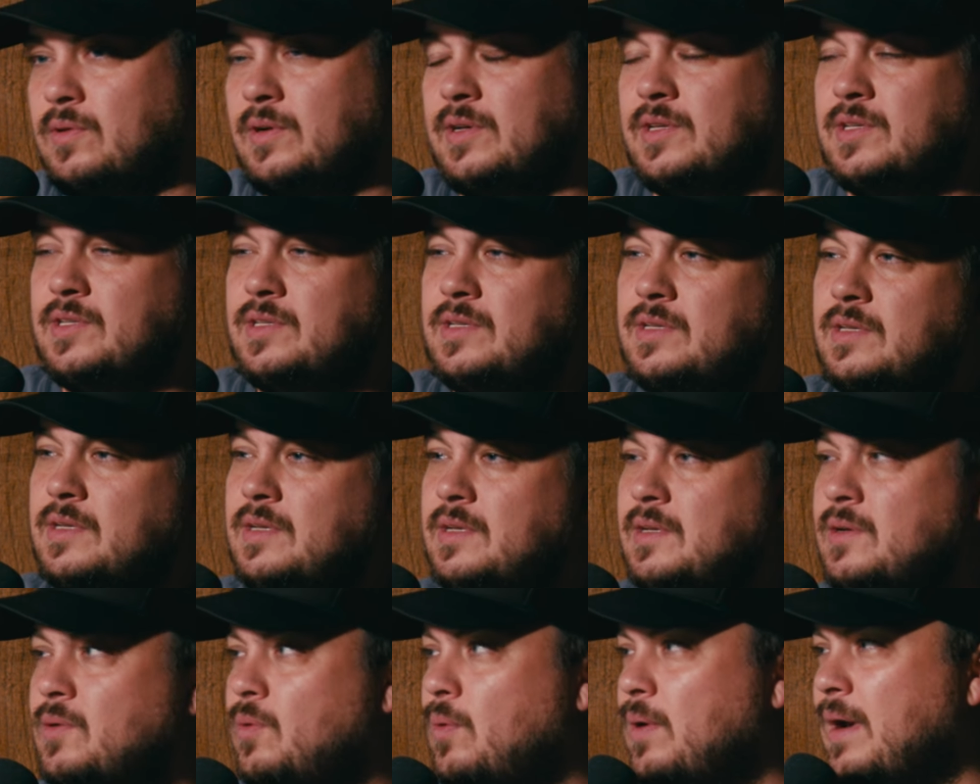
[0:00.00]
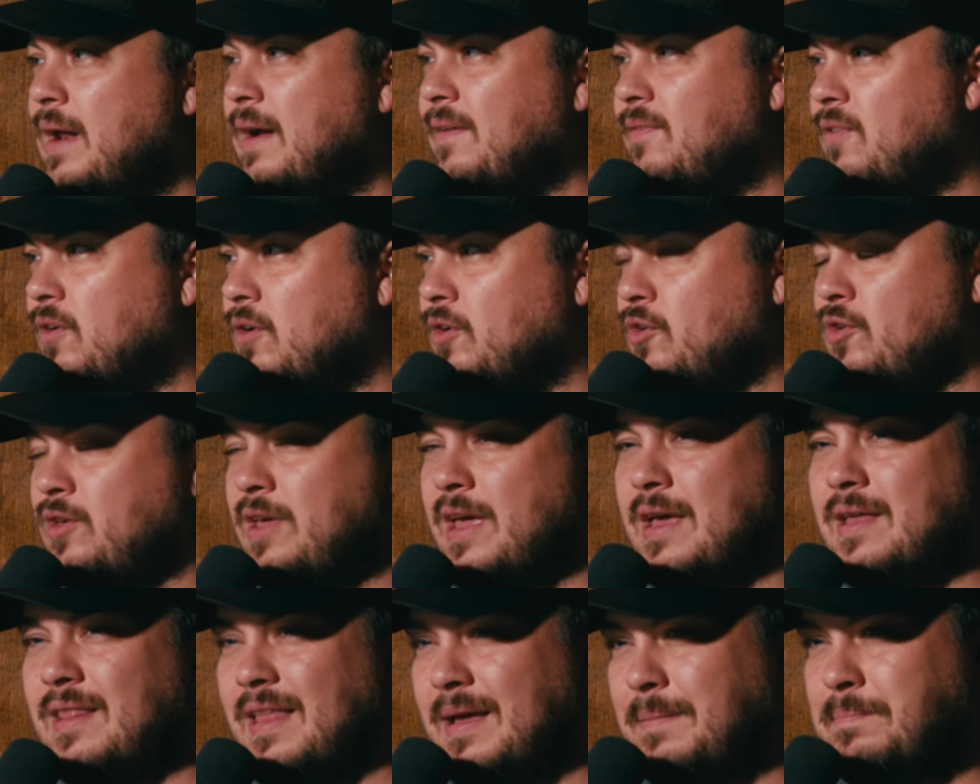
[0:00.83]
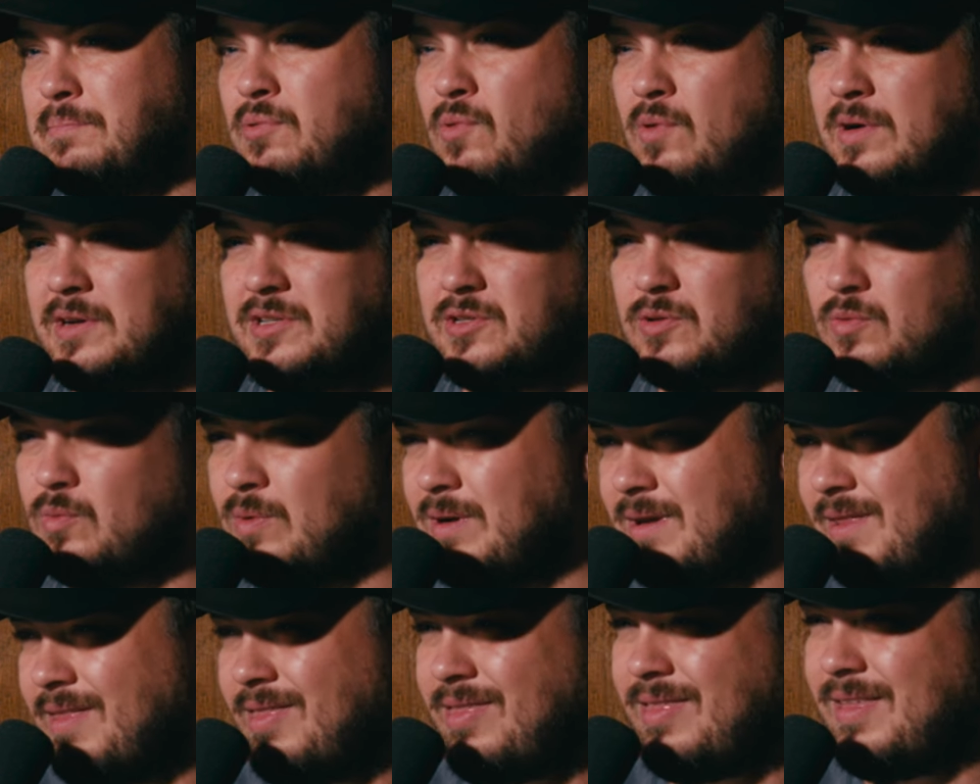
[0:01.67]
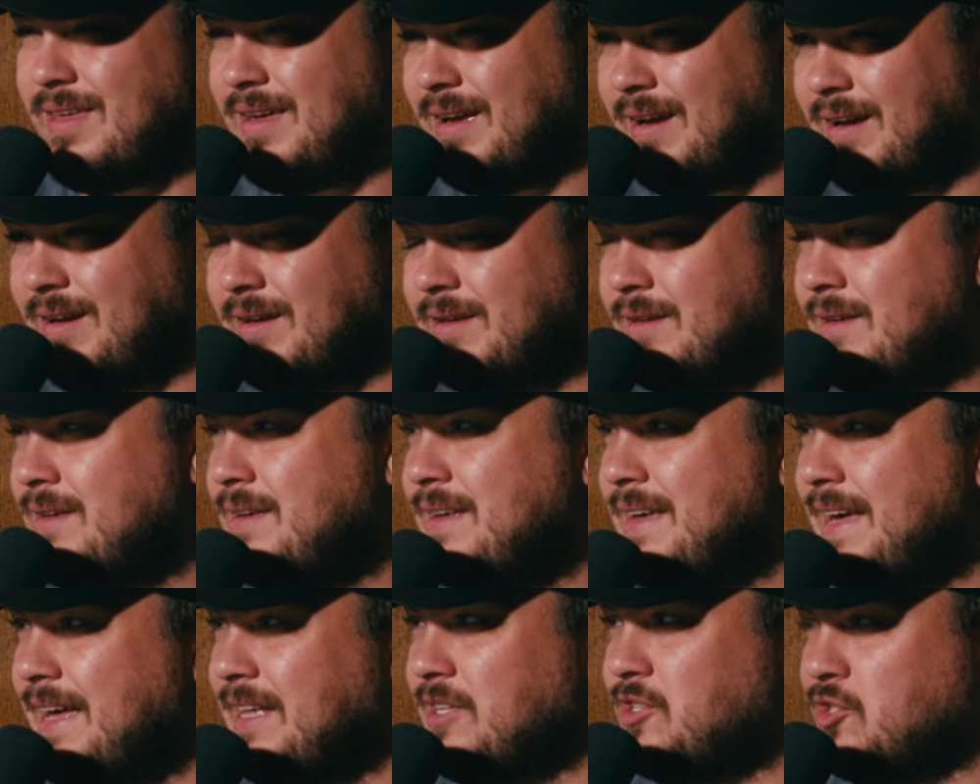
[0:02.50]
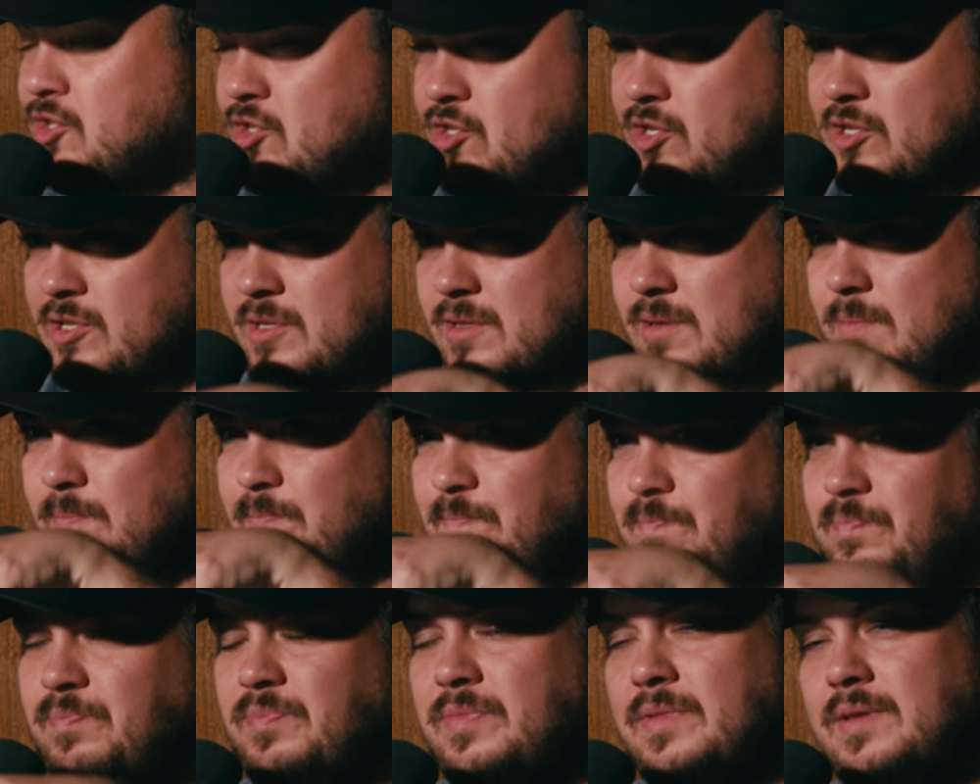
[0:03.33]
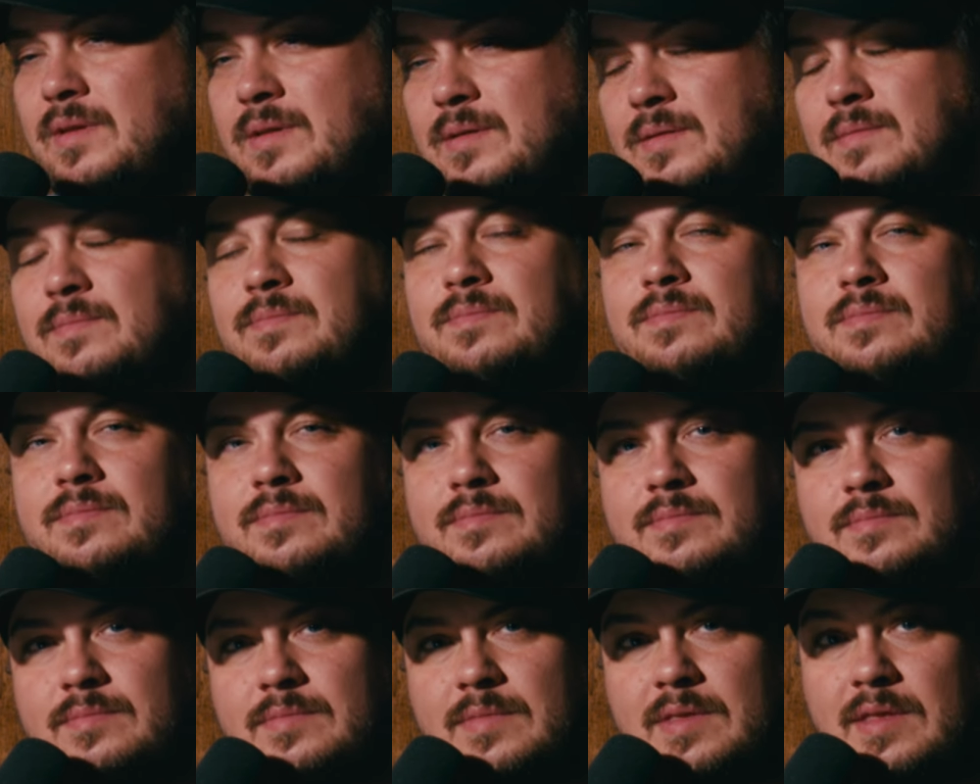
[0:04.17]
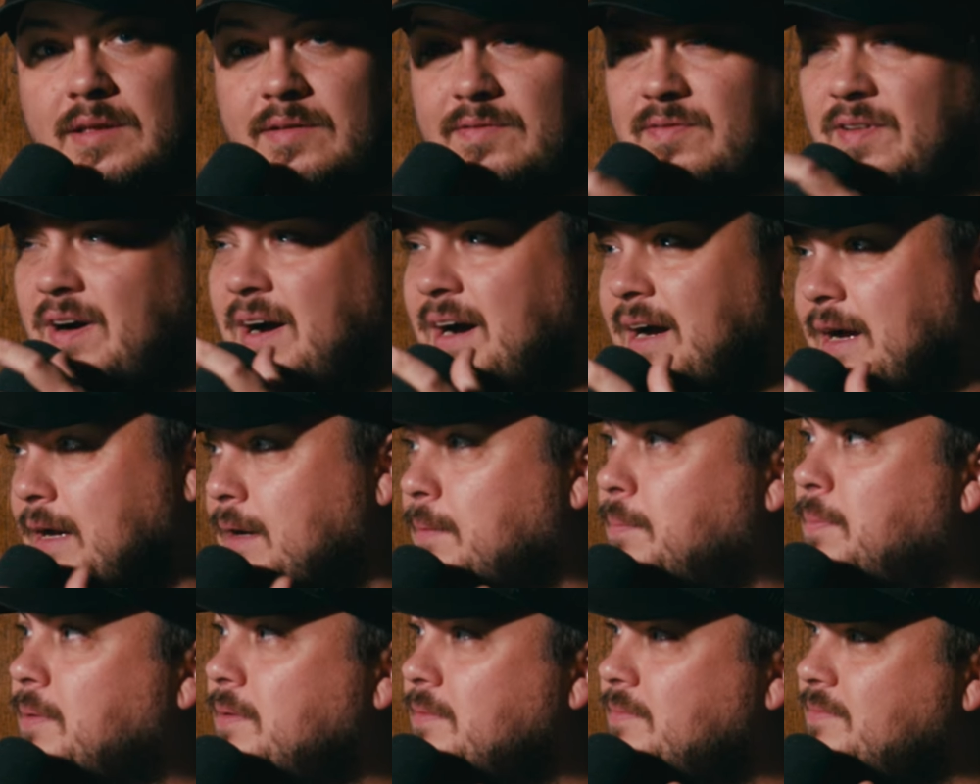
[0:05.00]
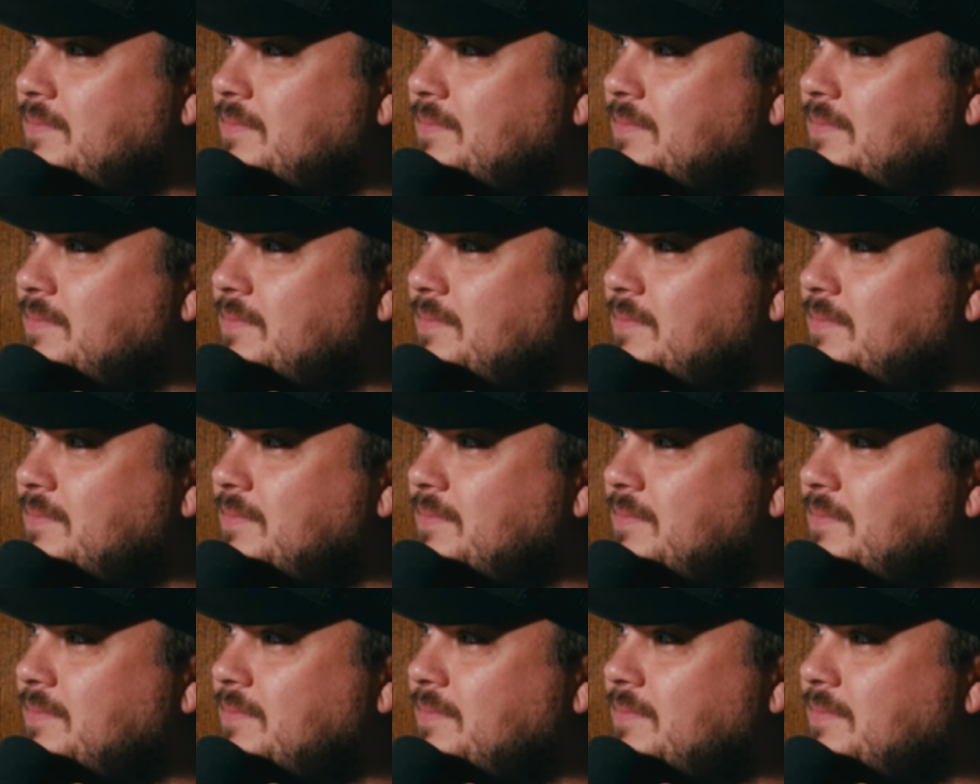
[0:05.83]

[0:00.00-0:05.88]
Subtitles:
his whatever, you can't like point to one thing. It's just the vibe.